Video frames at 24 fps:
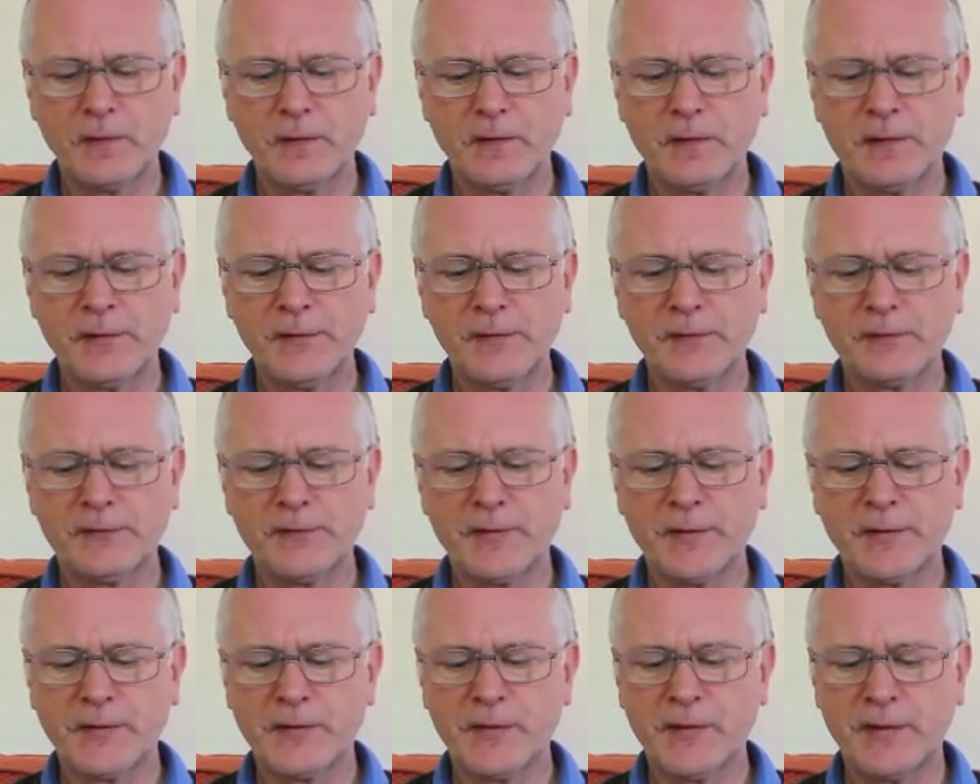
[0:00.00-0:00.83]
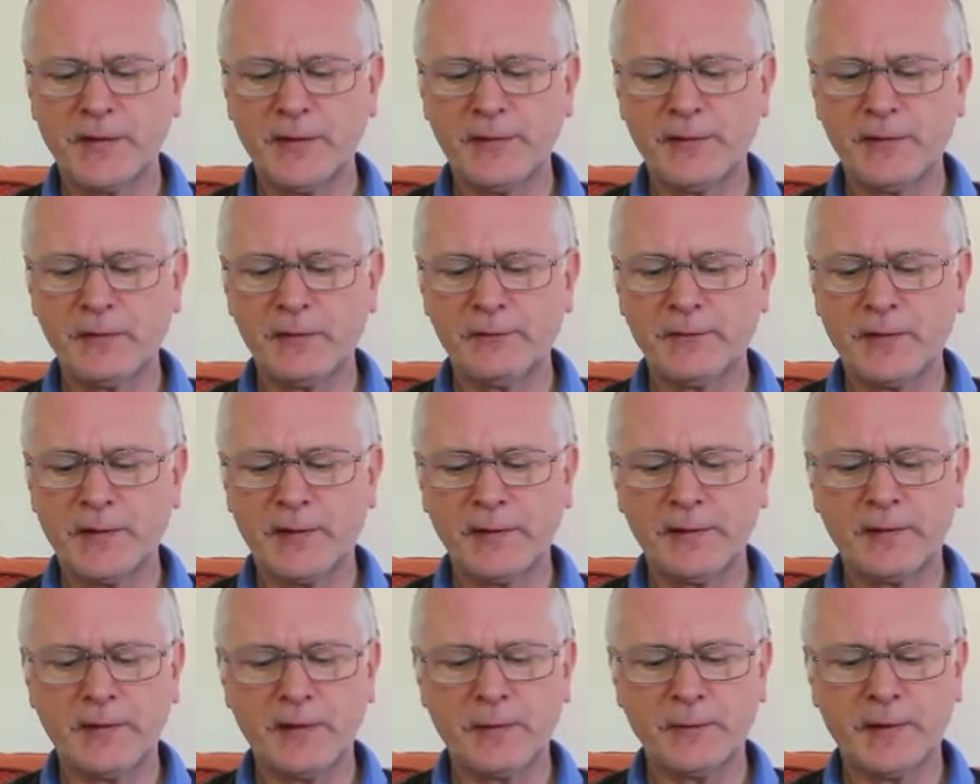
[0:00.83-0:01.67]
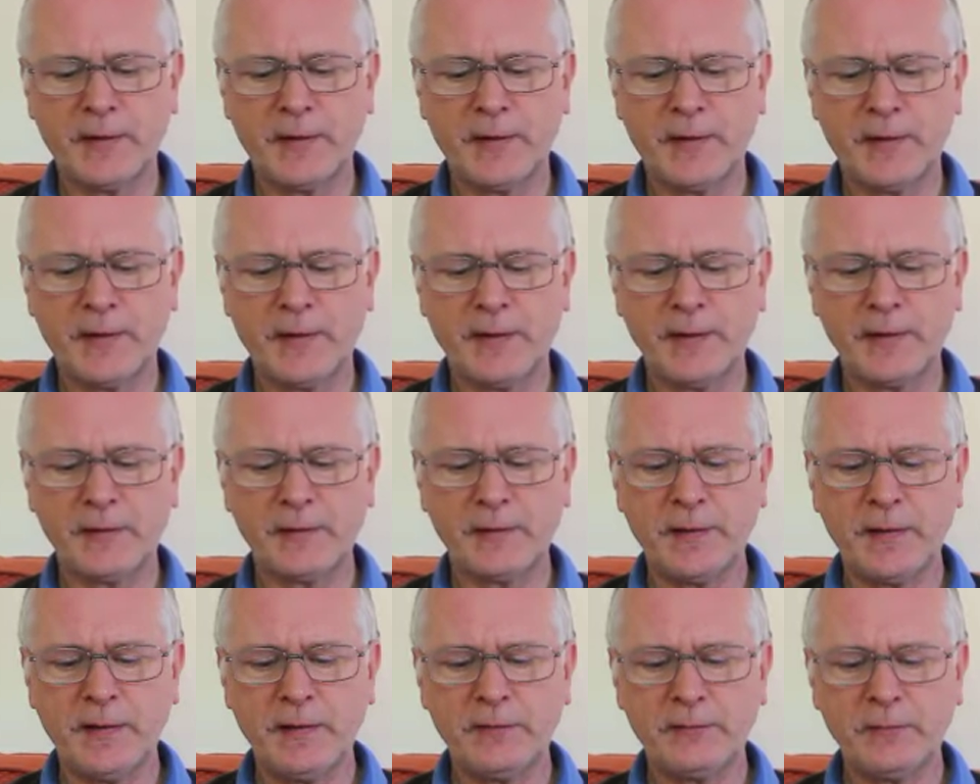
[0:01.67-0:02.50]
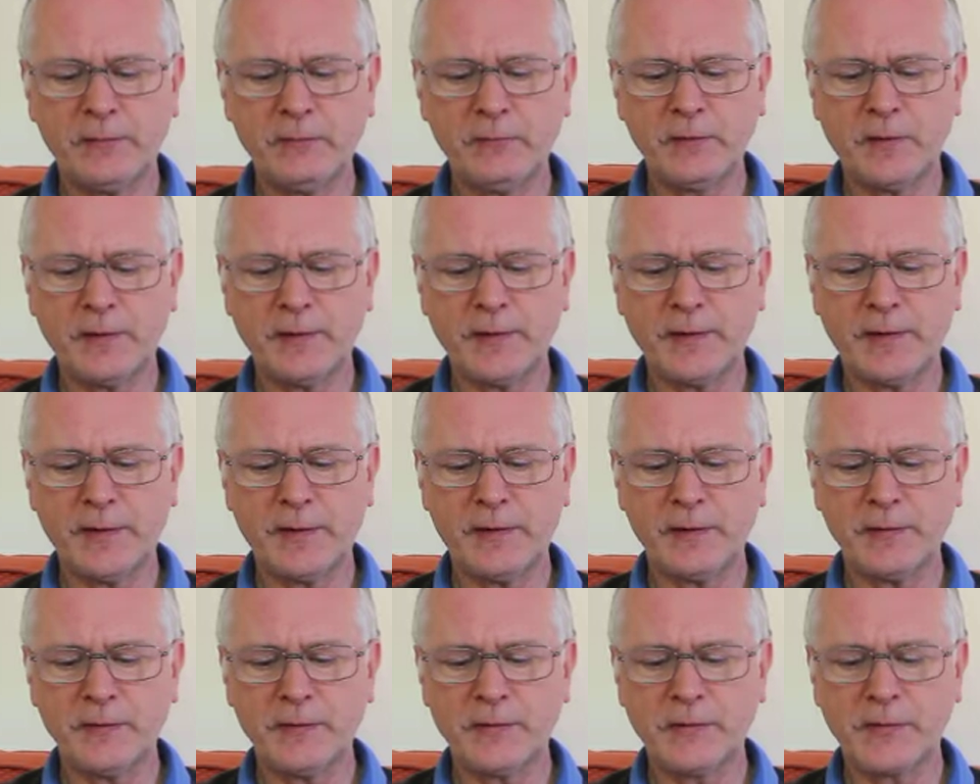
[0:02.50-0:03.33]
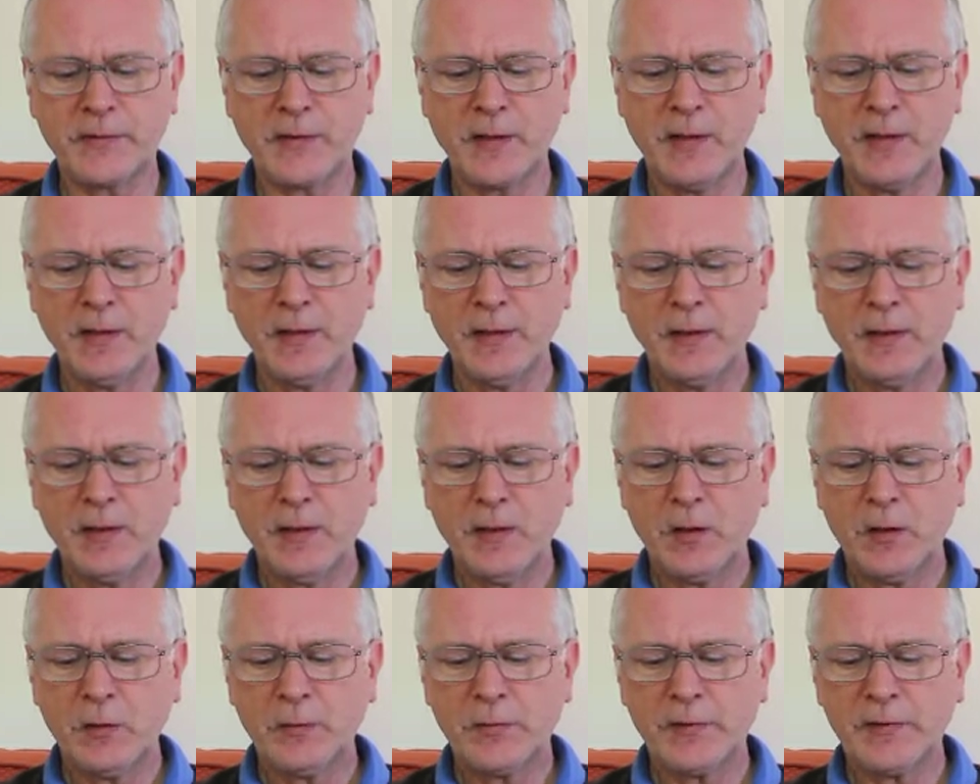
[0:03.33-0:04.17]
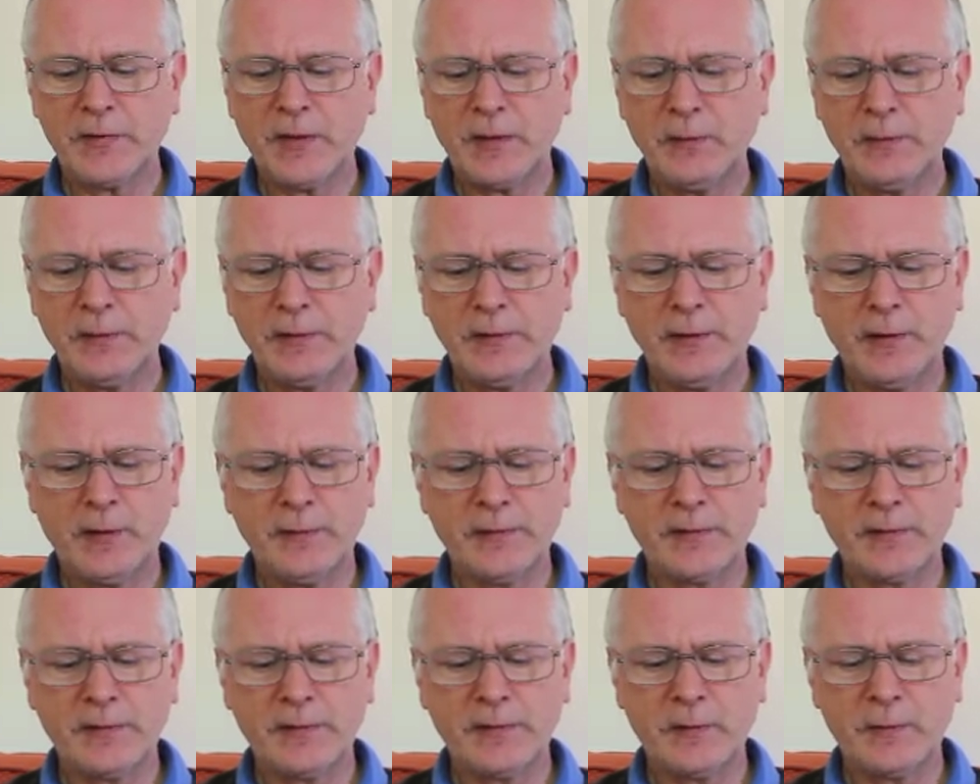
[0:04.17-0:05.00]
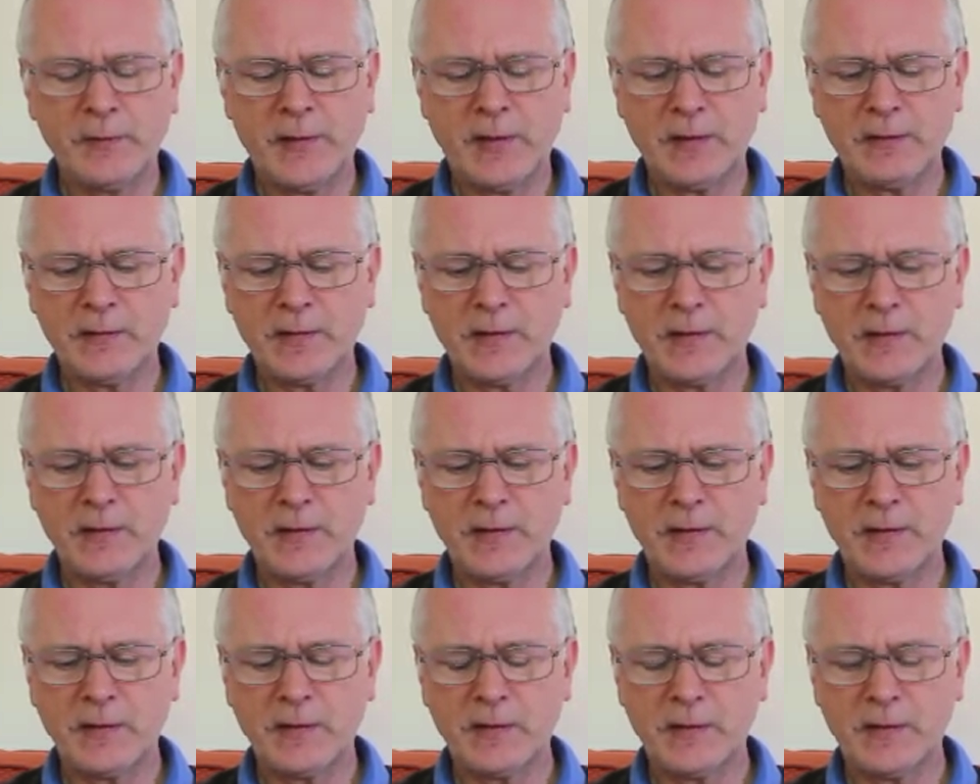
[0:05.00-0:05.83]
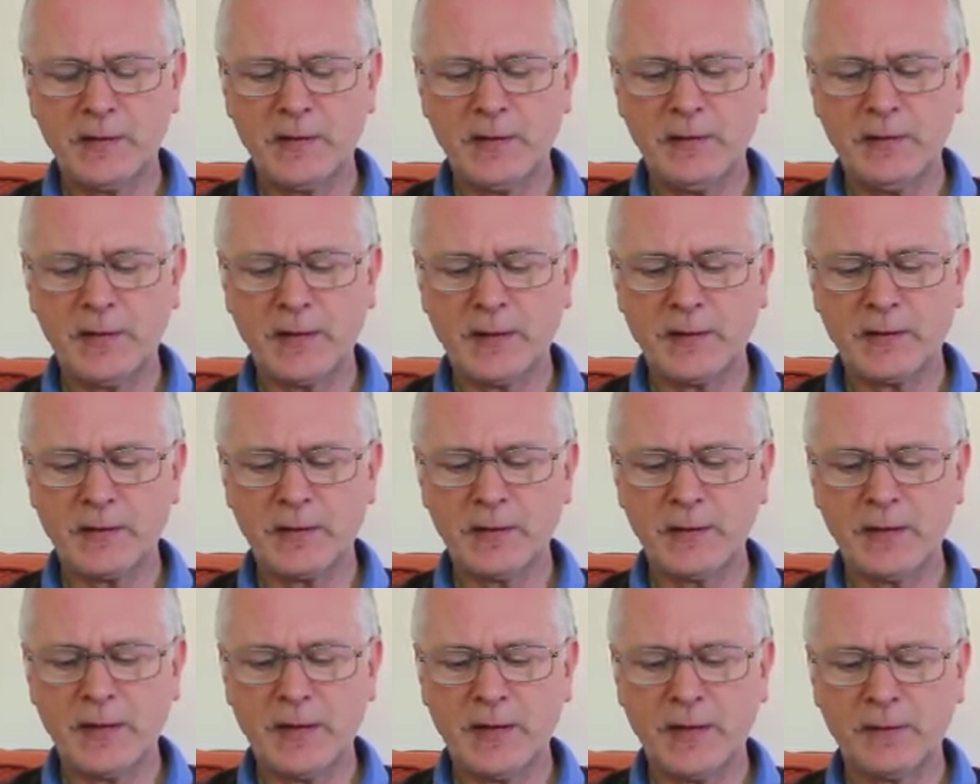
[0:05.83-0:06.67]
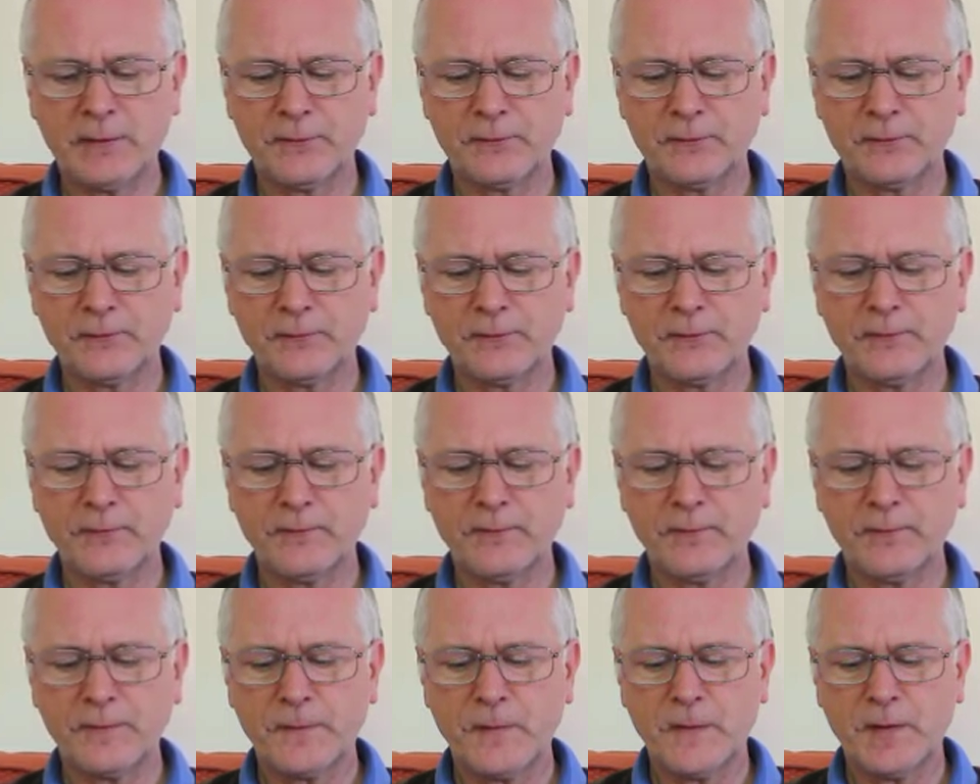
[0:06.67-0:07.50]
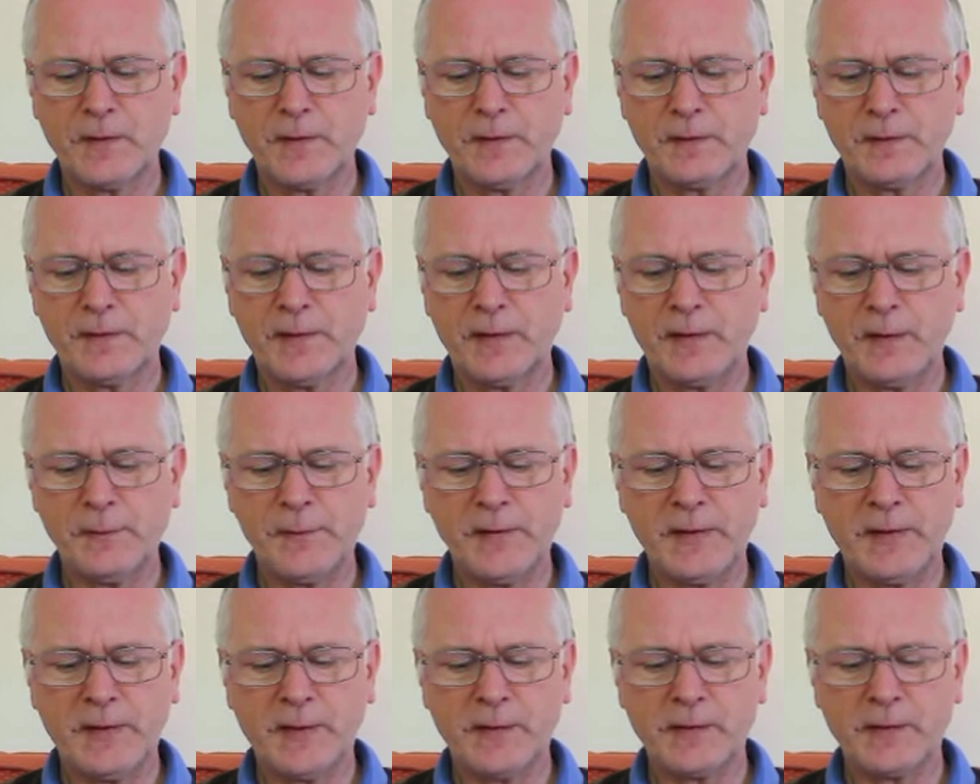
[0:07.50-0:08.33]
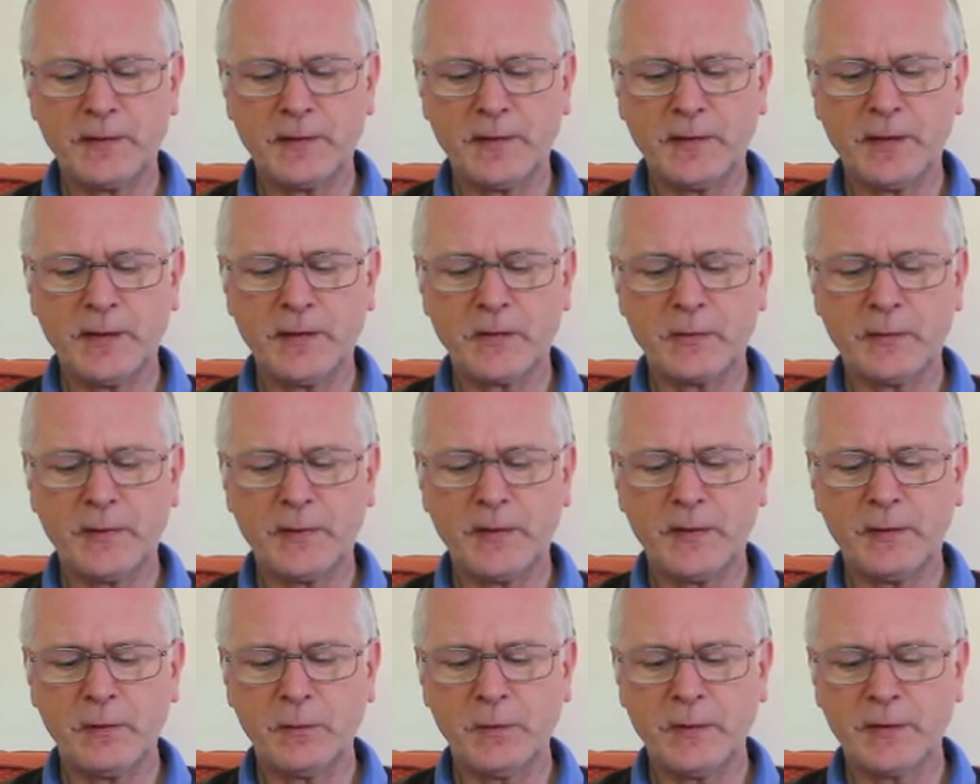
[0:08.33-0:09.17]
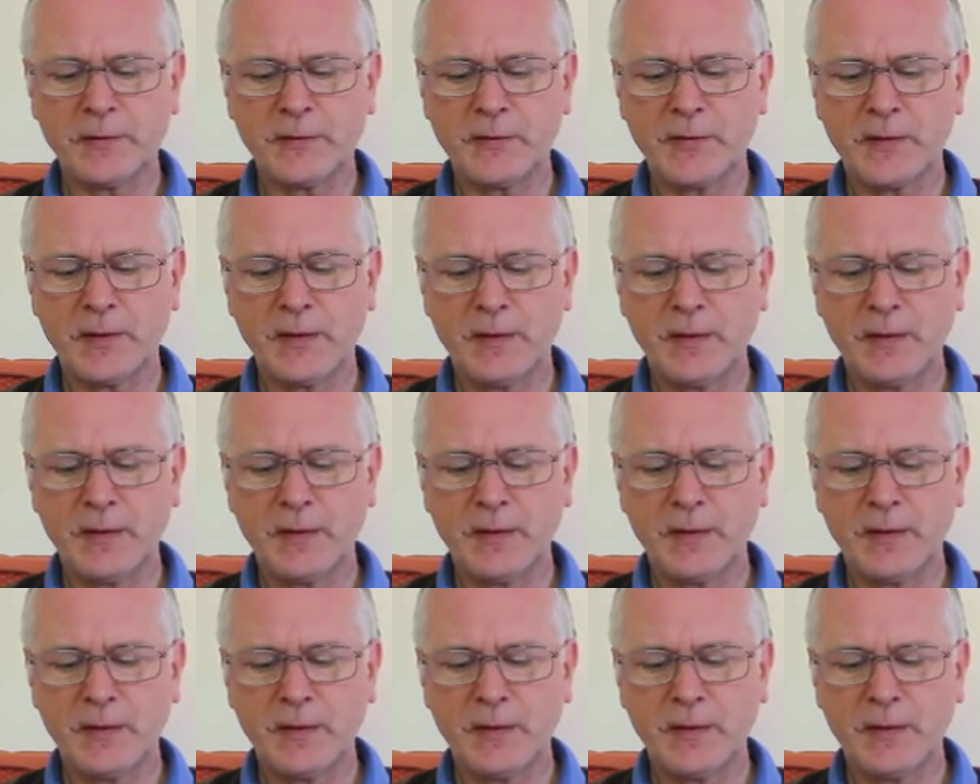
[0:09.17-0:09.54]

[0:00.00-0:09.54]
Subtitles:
On the far side of the valley there were high and even rocky hills, but they were lower than the mountains he had seen yesterday. Then he began to guess where he was.